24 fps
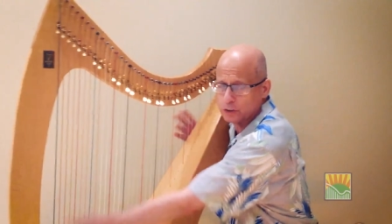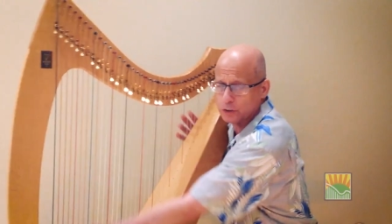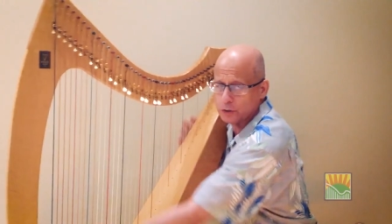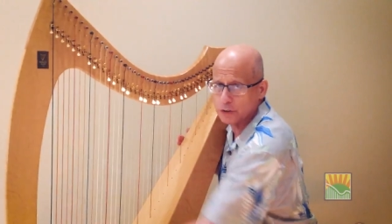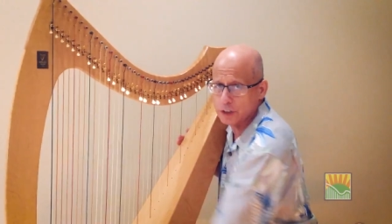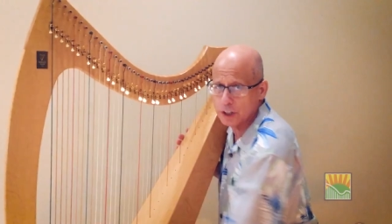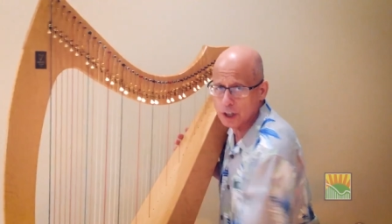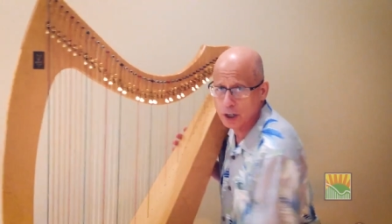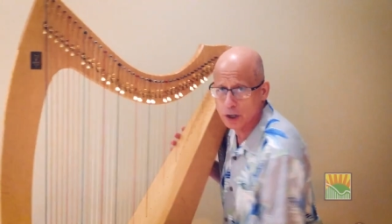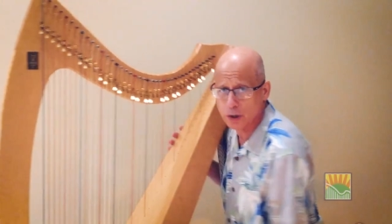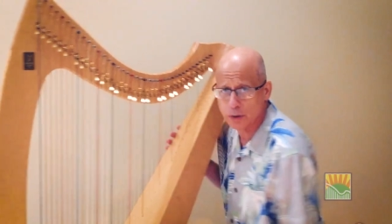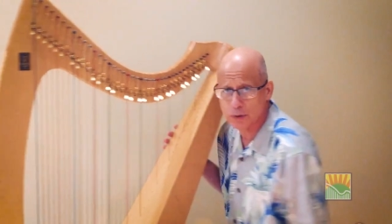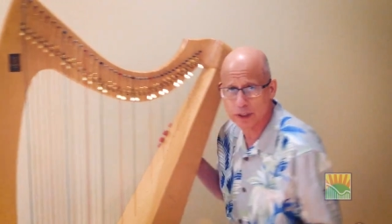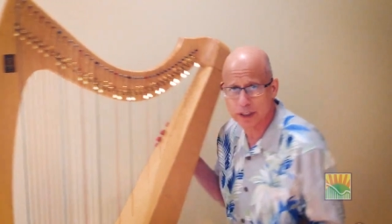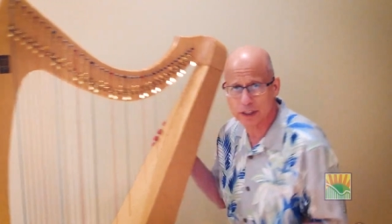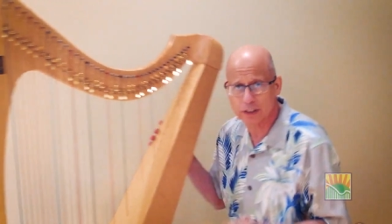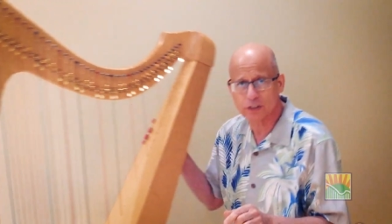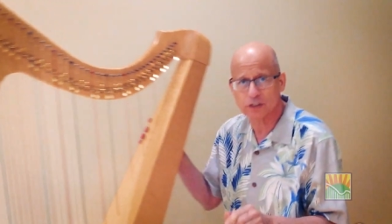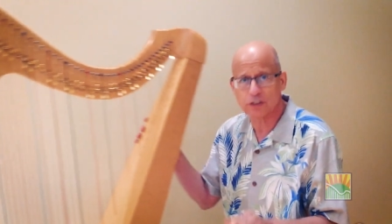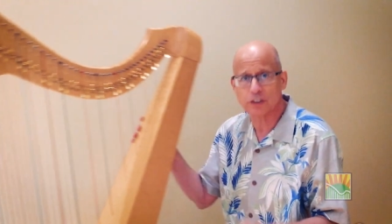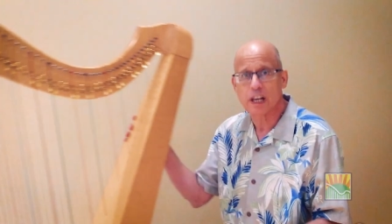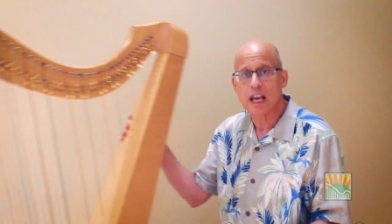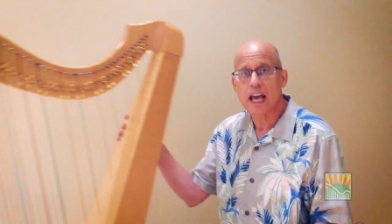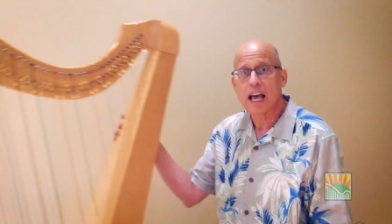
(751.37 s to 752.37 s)
You
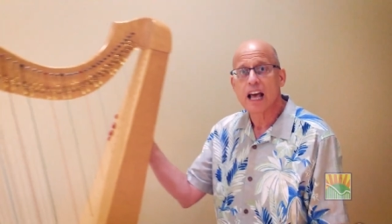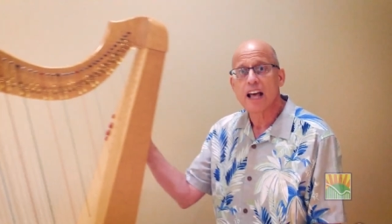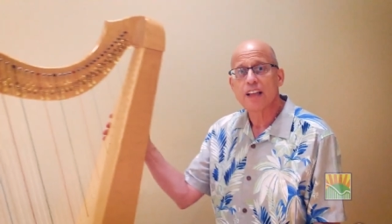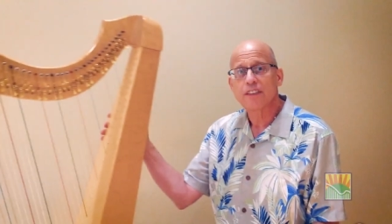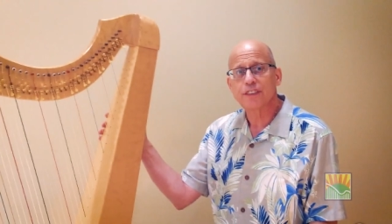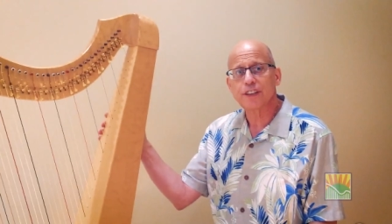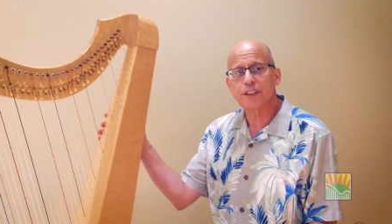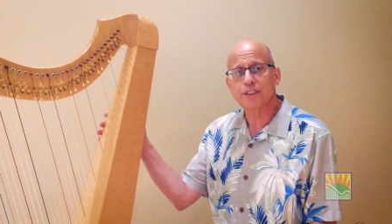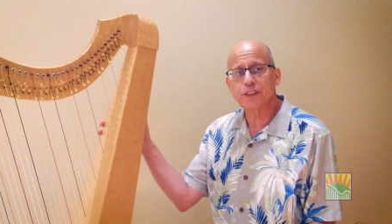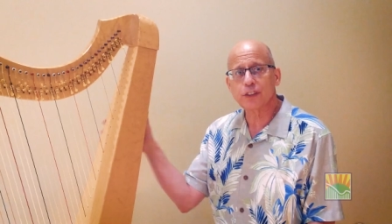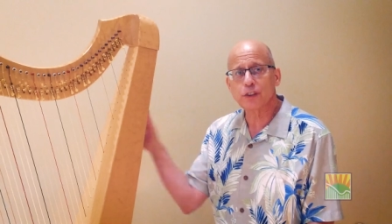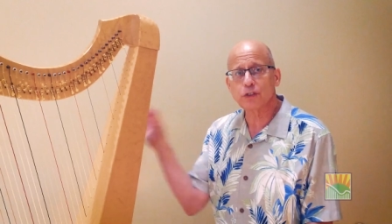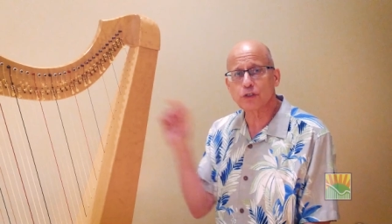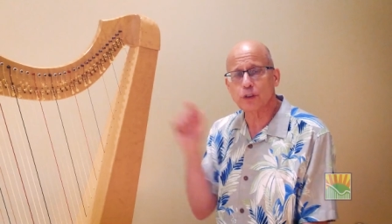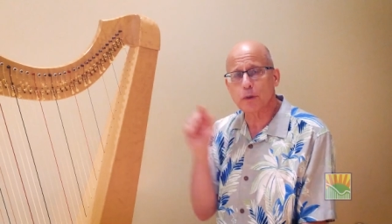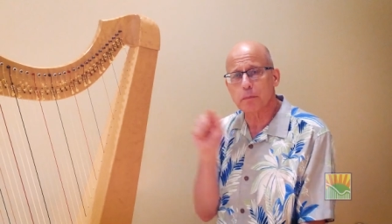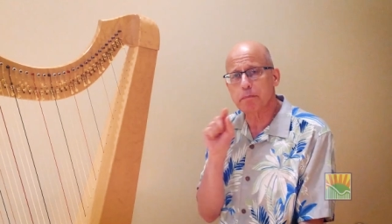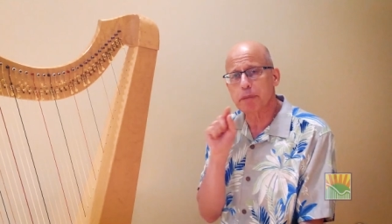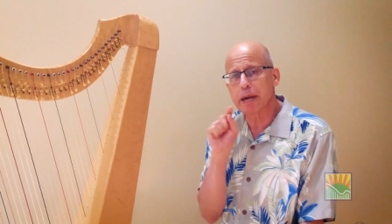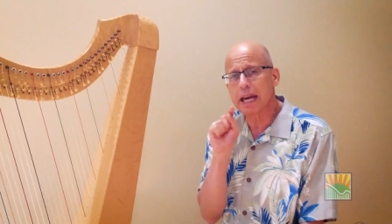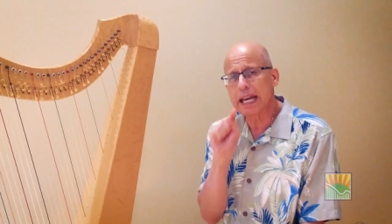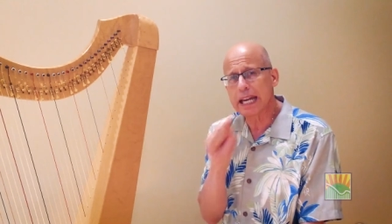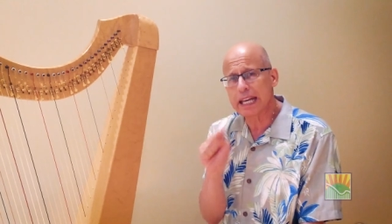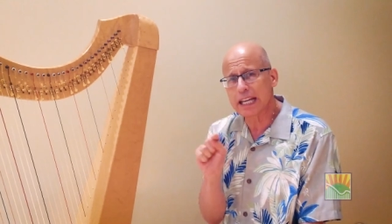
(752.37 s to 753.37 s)
notice that there's a
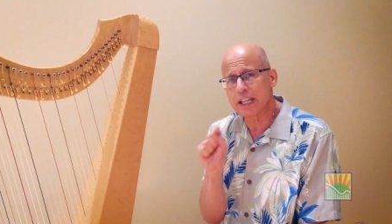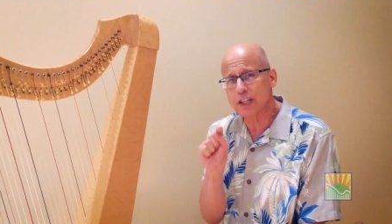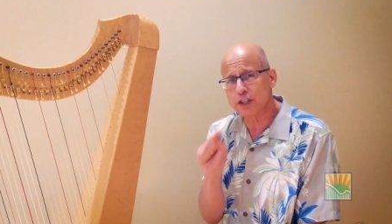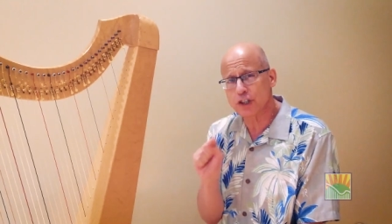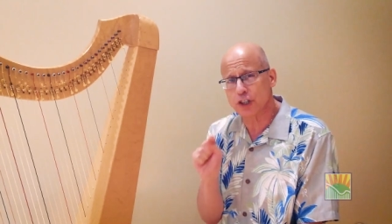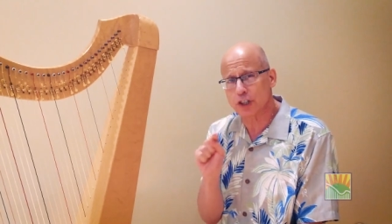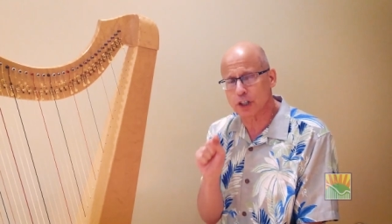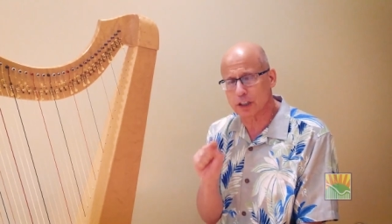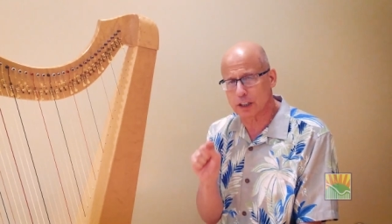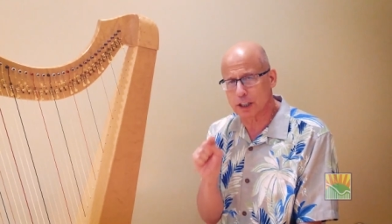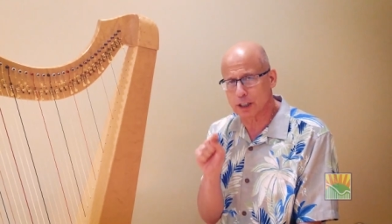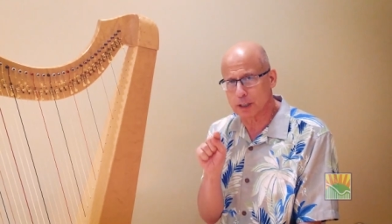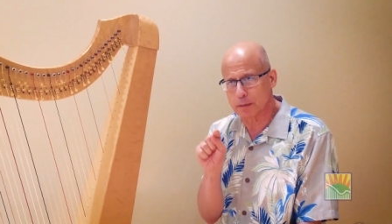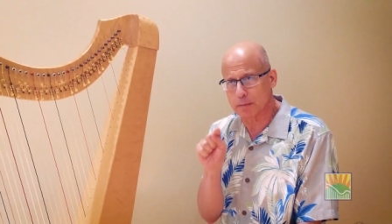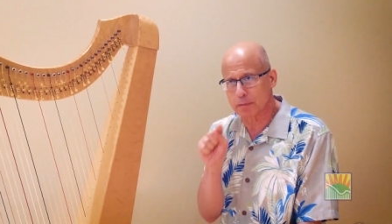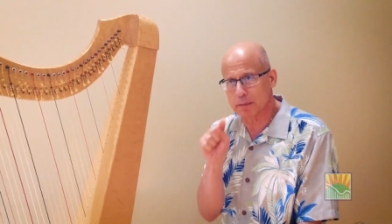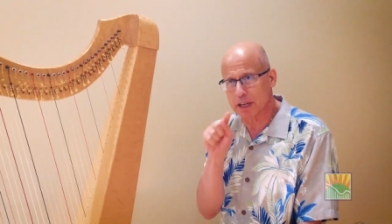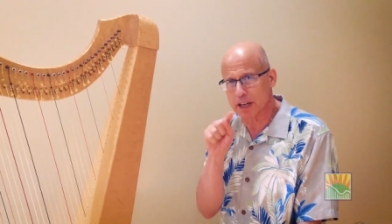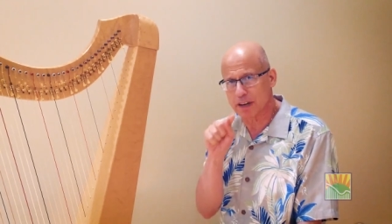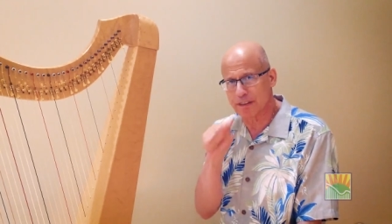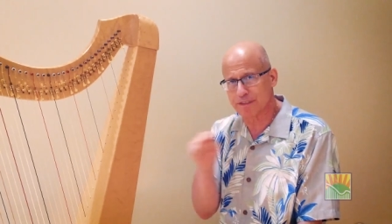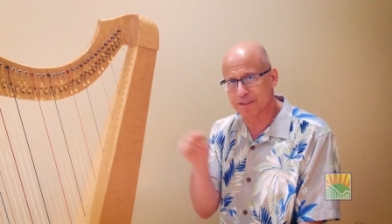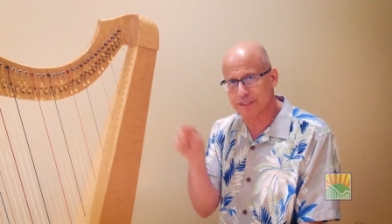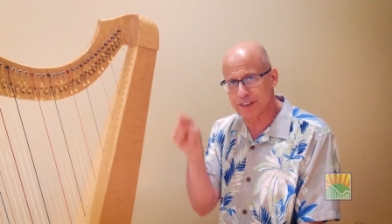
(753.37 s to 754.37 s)
pendulum
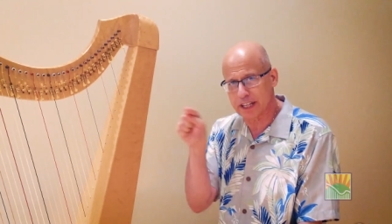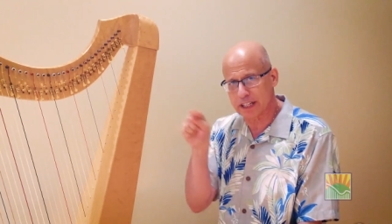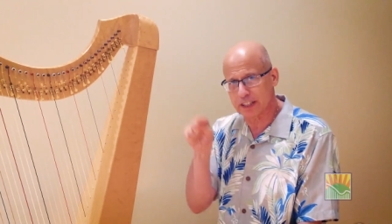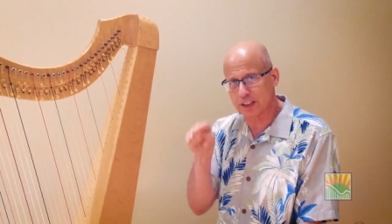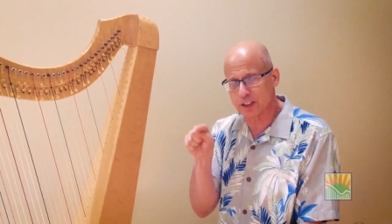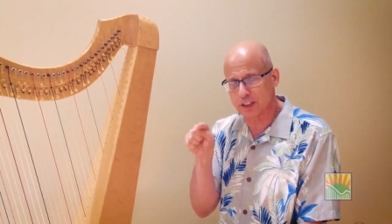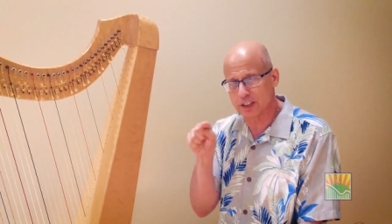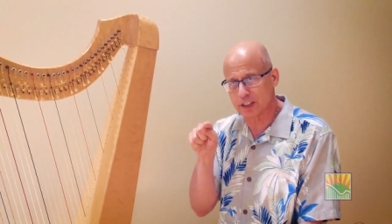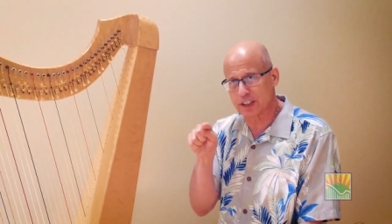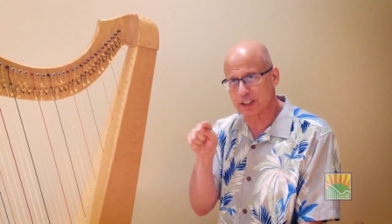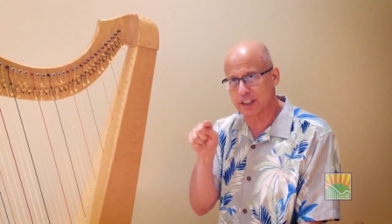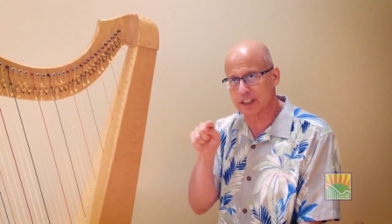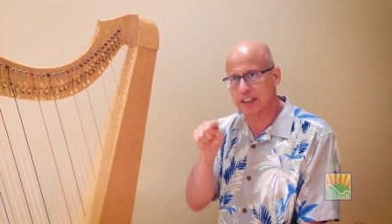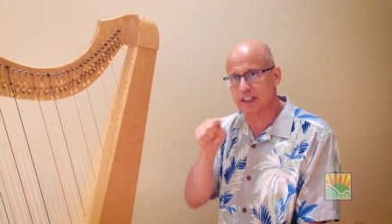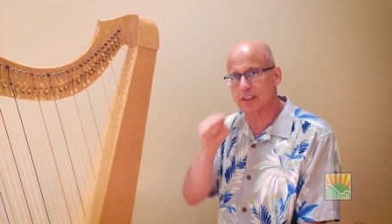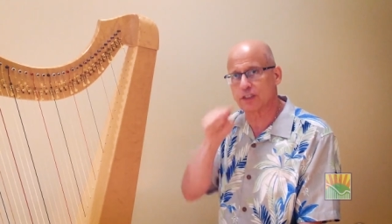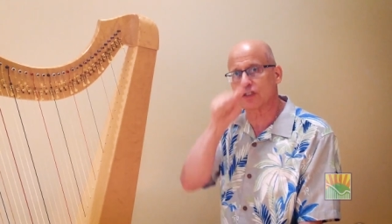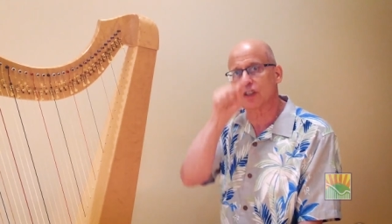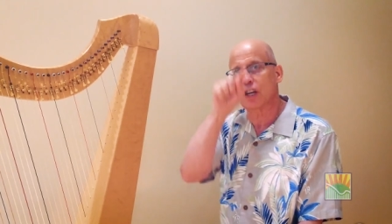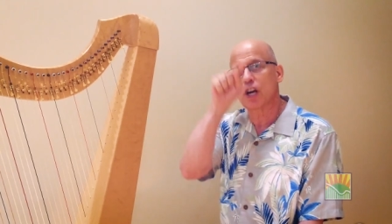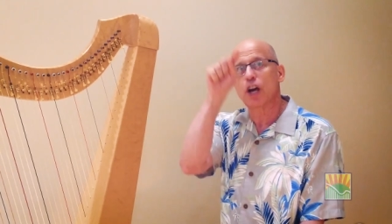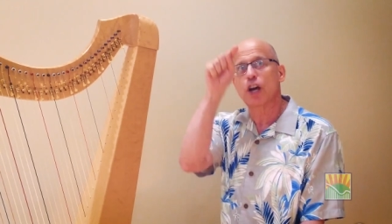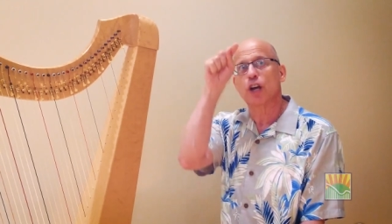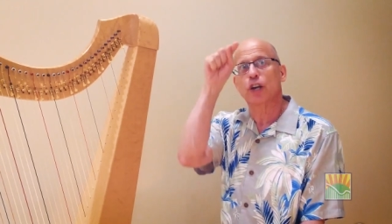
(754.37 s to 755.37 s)
effect to
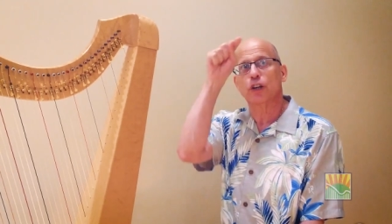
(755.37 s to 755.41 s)
this.